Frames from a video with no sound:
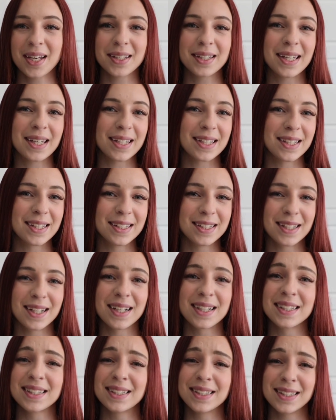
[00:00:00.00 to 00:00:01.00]
again,
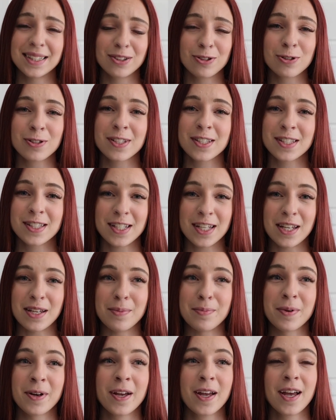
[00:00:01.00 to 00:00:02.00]
a little steep.